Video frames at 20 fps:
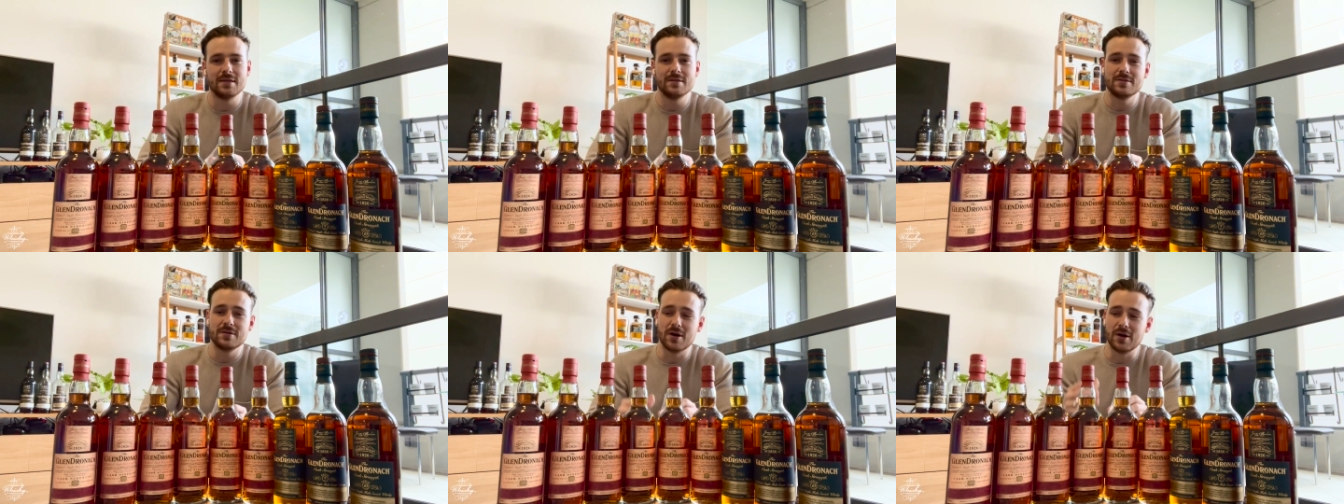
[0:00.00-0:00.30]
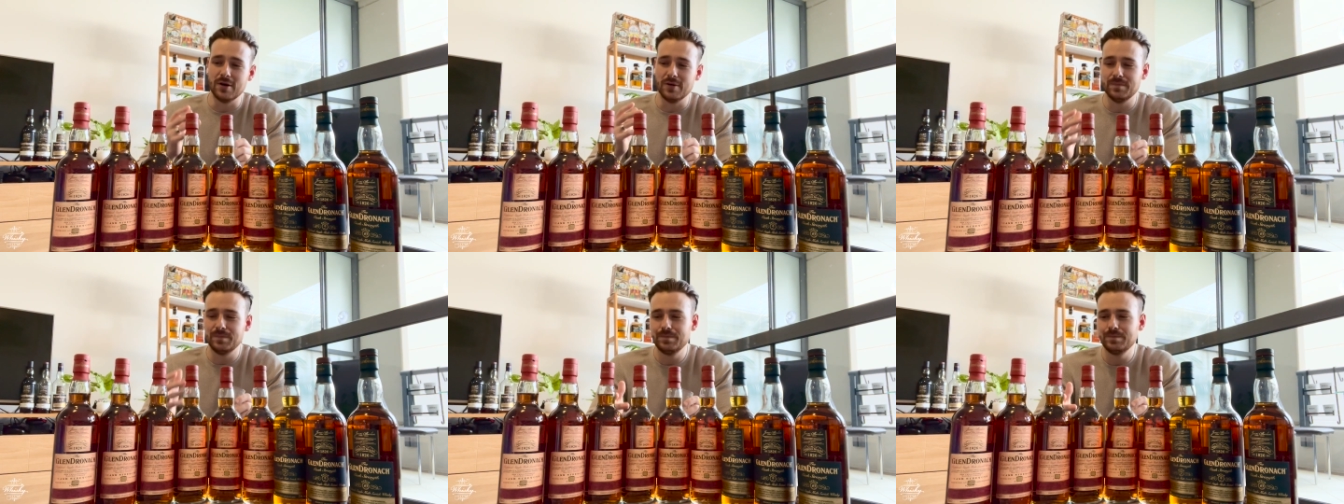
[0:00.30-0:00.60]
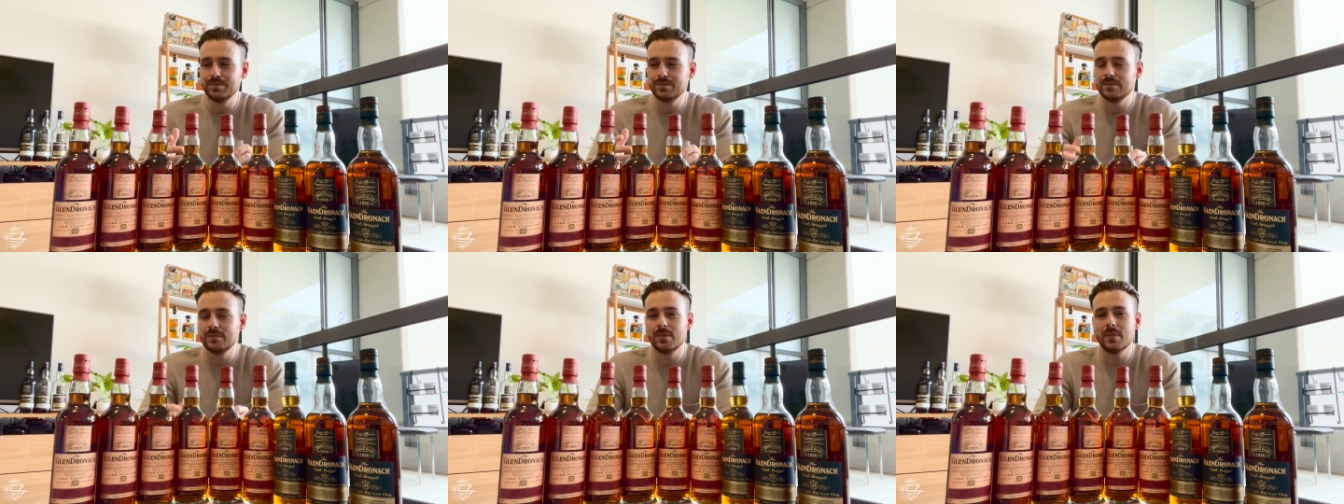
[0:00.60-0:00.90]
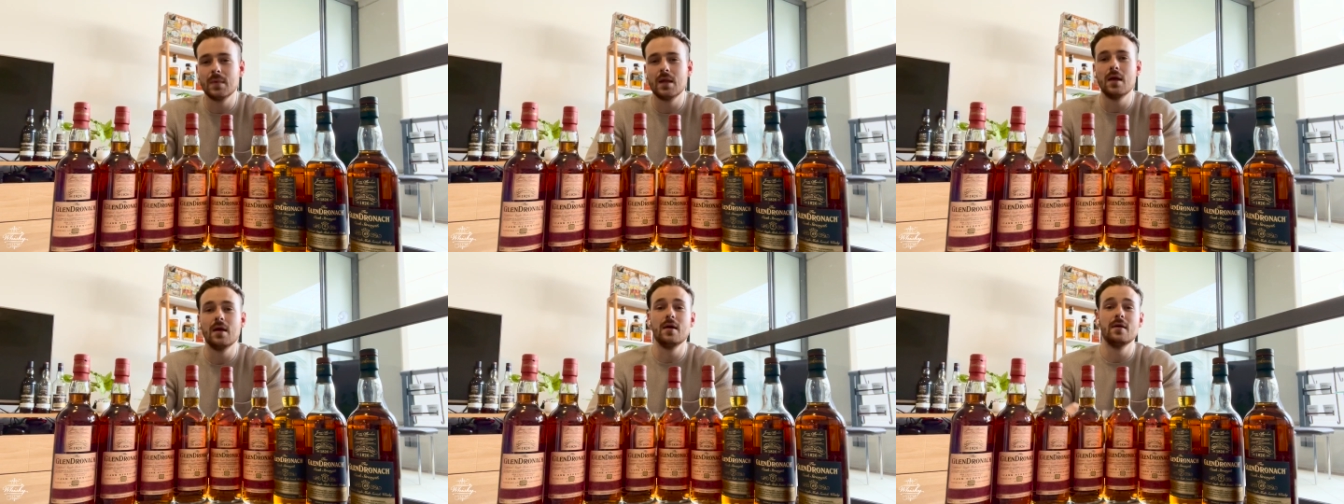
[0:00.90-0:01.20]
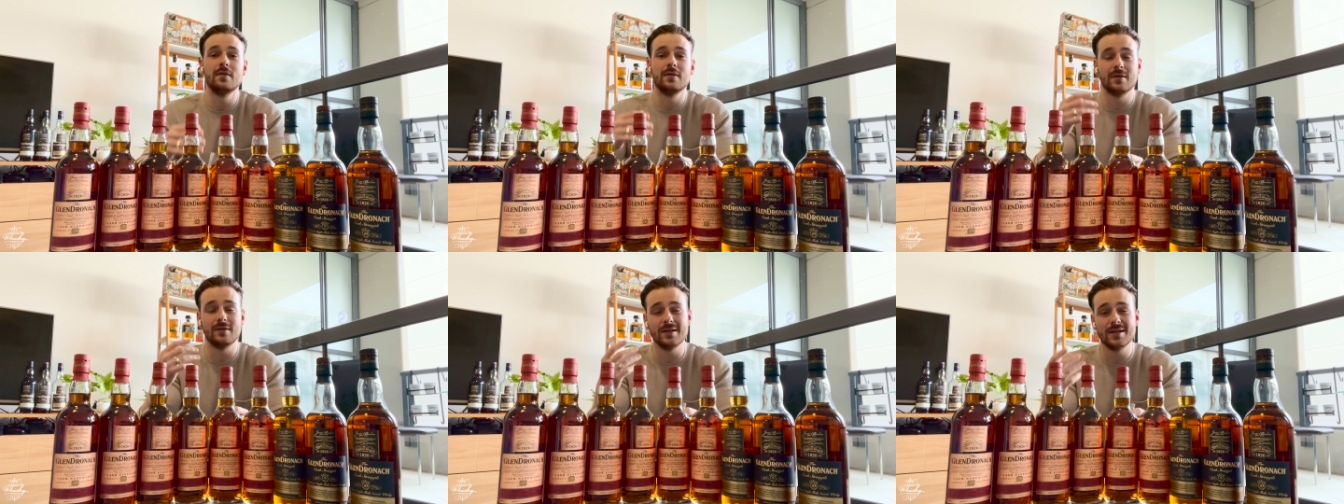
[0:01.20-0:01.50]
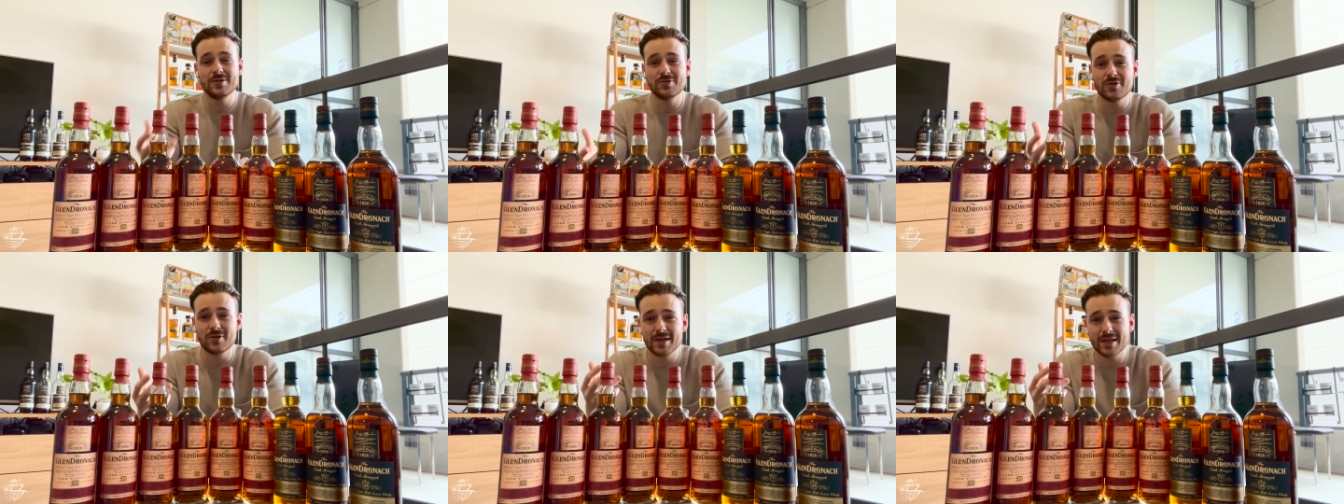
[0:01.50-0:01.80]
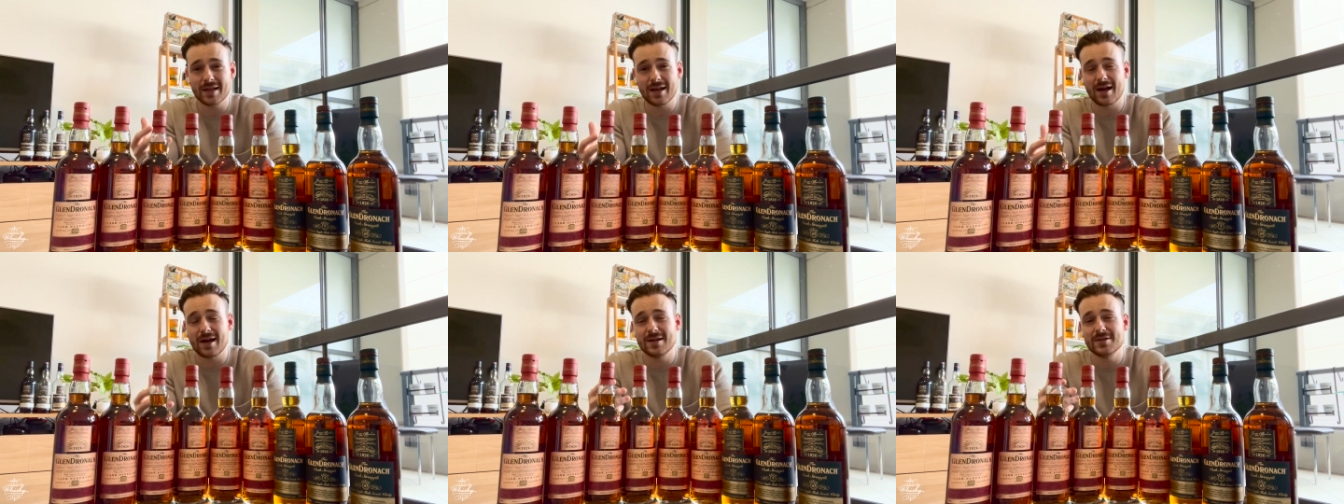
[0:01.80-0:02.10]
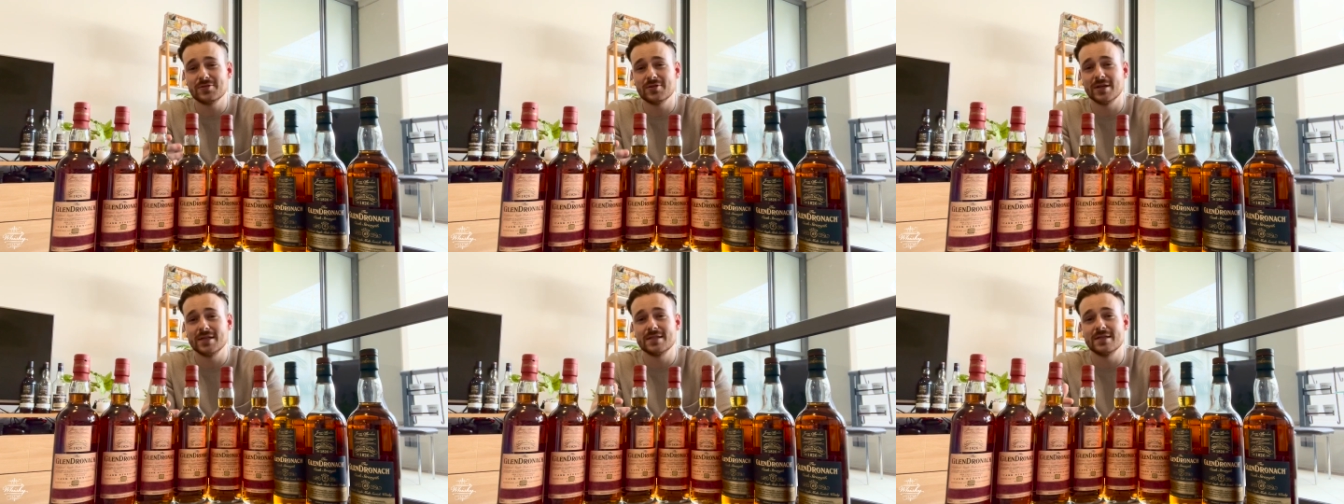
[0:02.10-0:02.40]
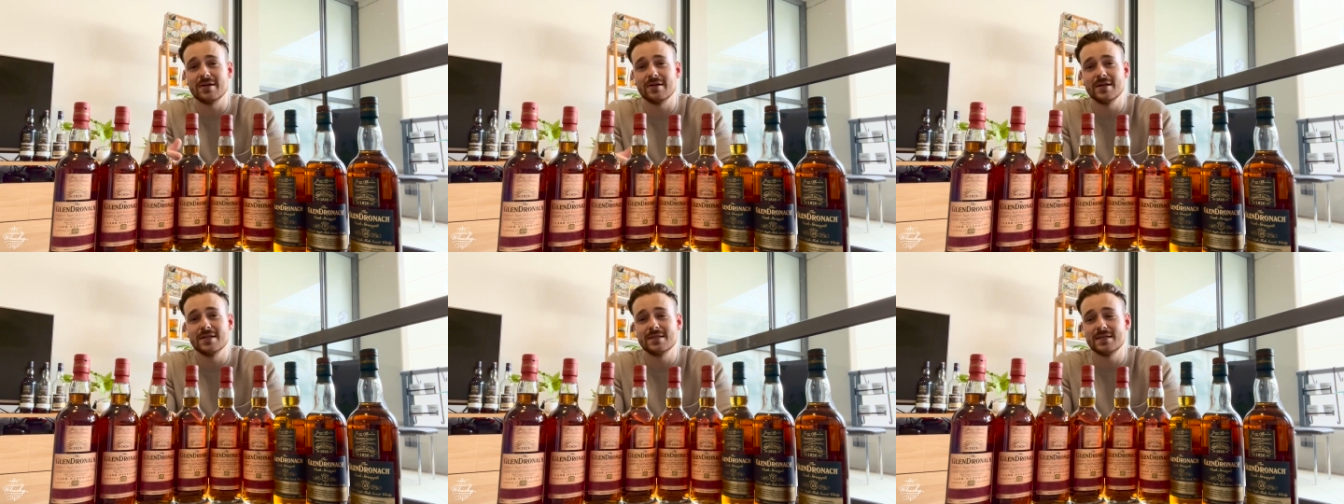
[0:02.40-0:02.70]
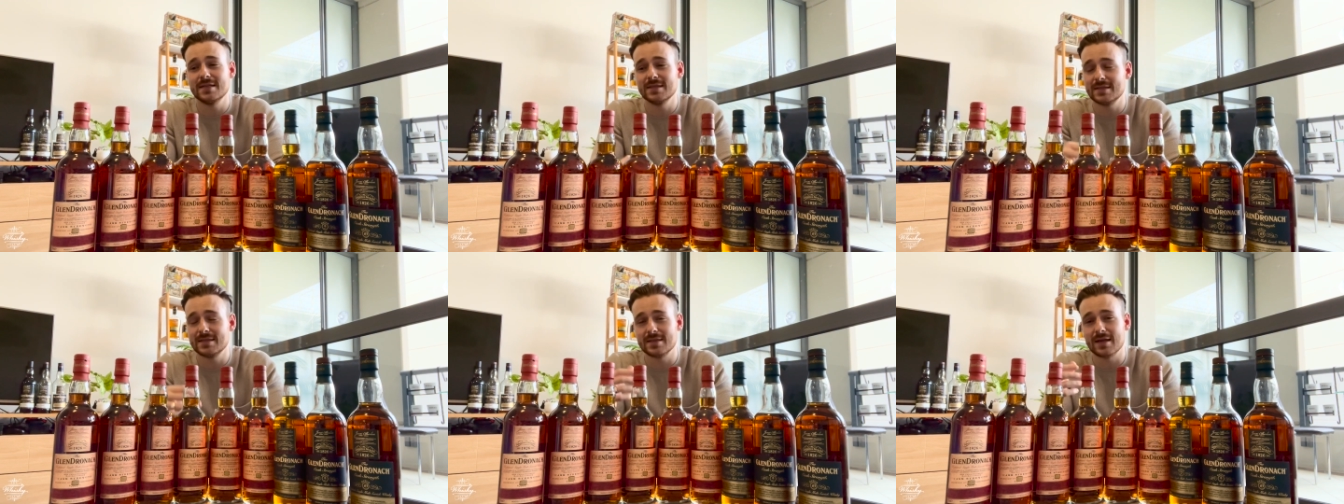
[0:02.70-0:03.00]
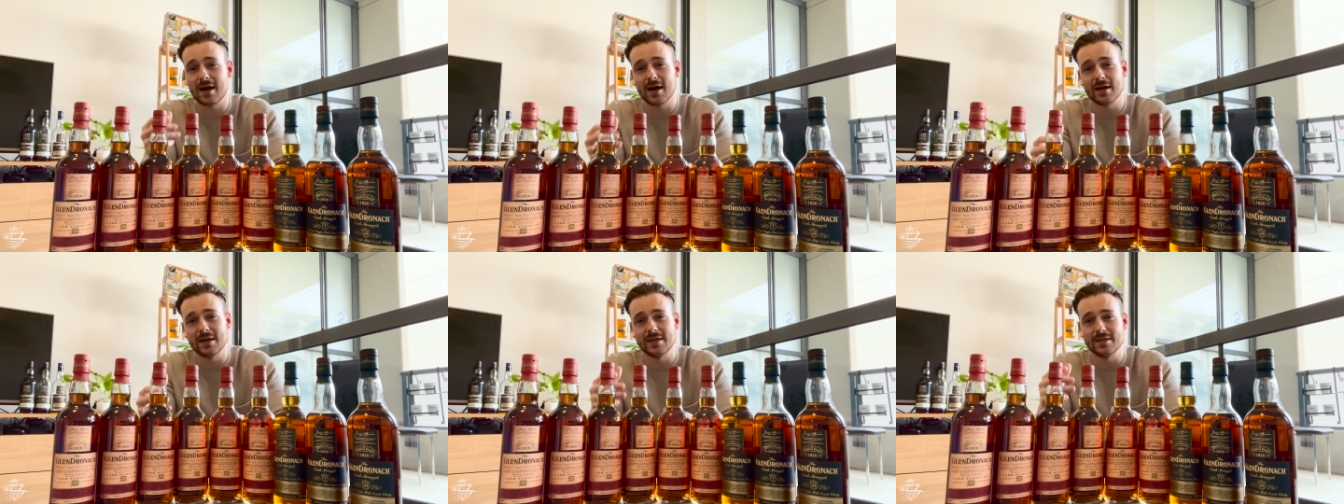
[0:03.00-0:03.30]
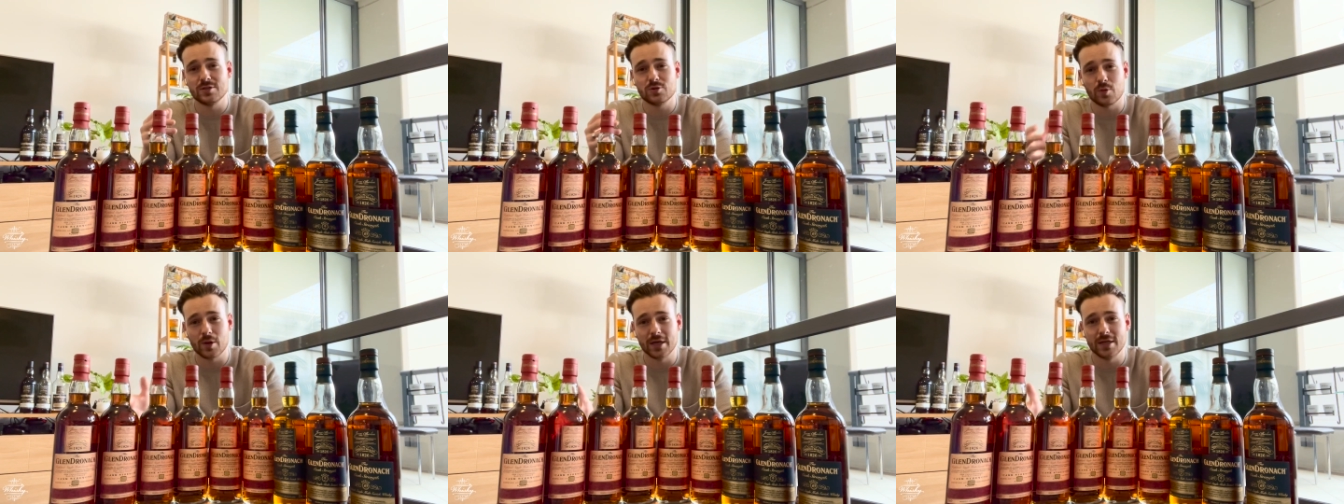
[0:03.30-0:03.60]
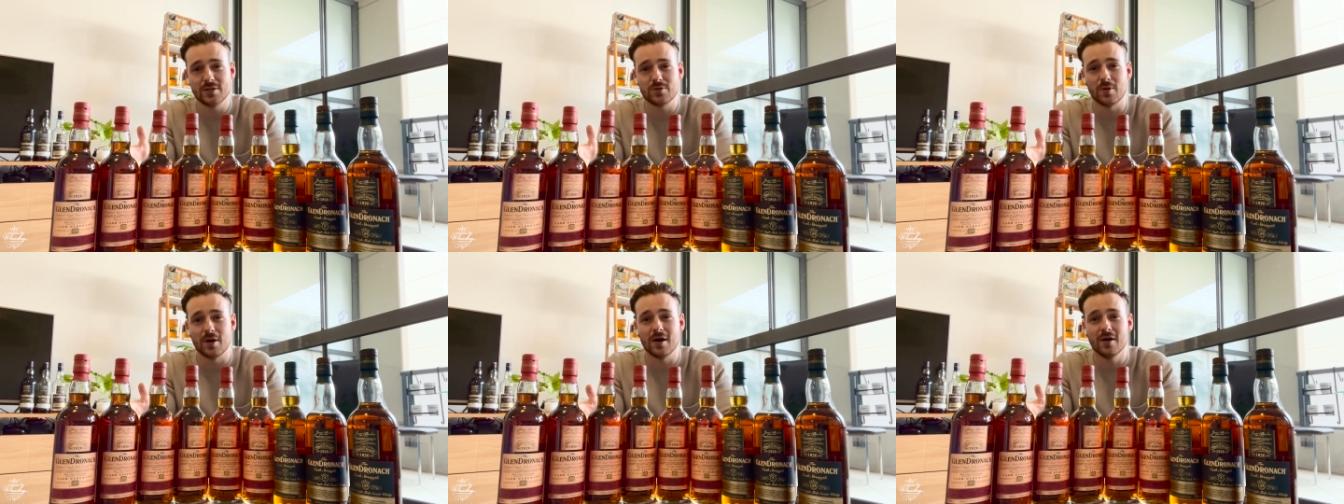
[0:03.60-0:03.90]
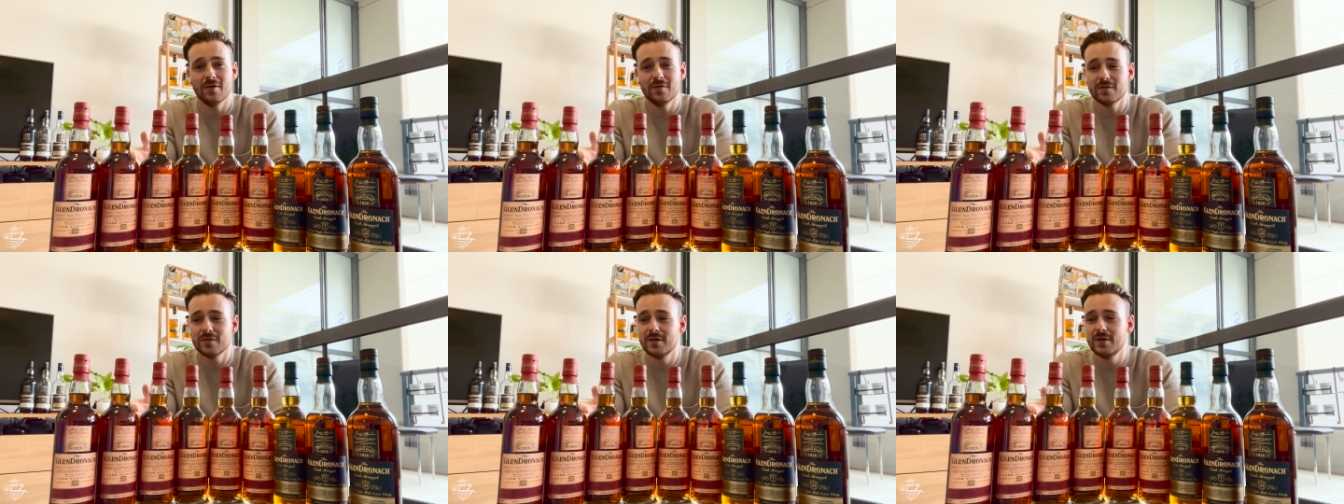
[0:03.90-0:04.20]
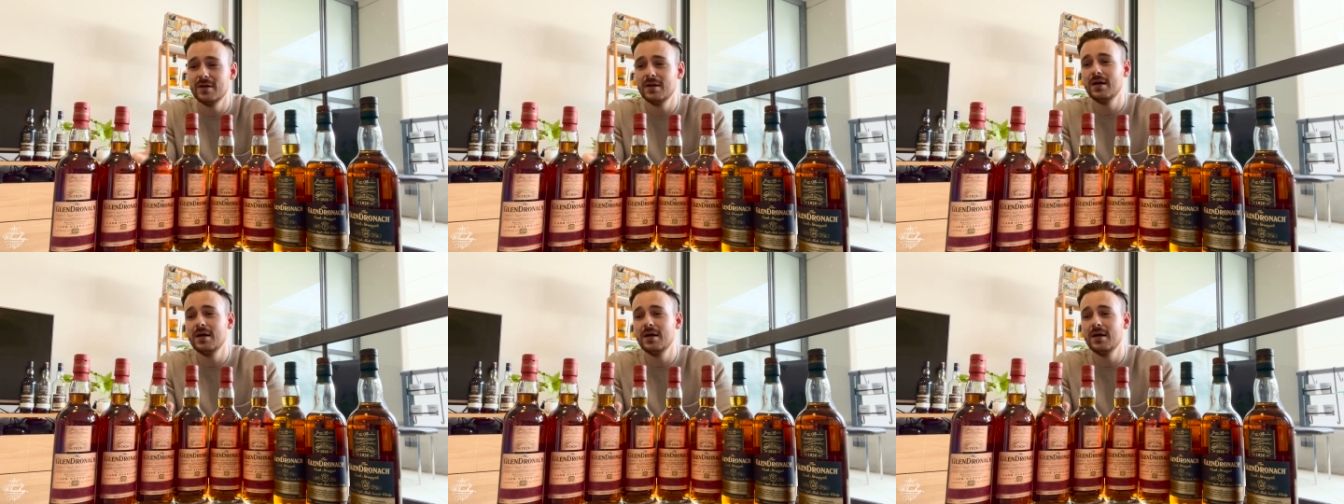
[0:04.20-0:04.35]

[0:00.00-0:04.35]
So the GlenDronach Cask Strength series did start in 2012.